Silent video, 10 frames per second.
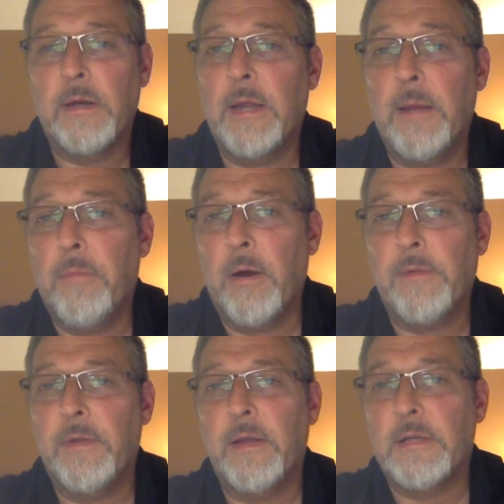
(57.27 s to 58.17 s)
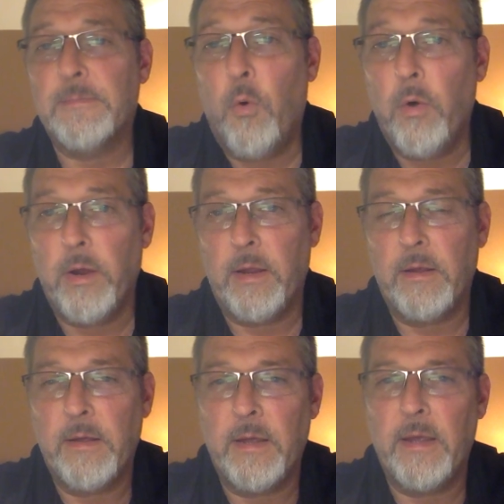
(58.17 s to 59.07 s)
daybreak the next morning,
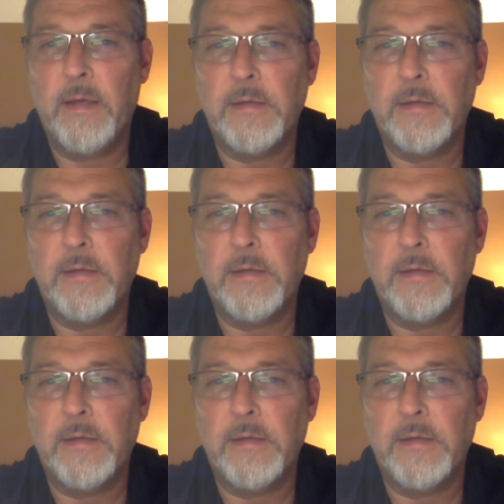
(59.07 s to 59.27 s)
he